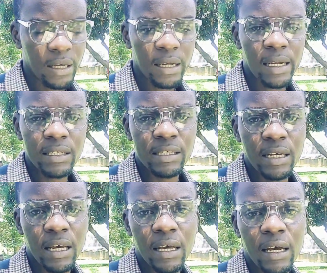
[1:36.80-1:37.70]
let's
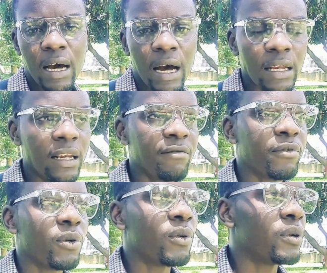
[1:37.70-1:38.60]
say a high
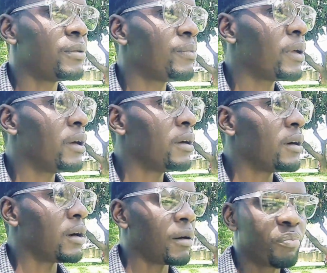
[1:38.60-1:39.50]
level
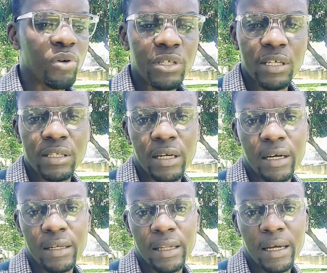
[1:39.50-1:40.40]

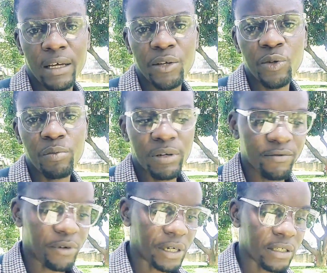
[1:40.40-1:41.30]
processor like a human,
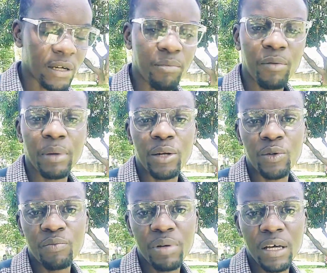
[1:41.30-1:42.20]
for example, may
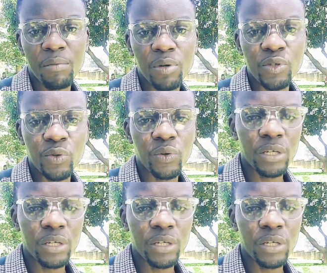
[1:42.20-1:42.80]
not be able to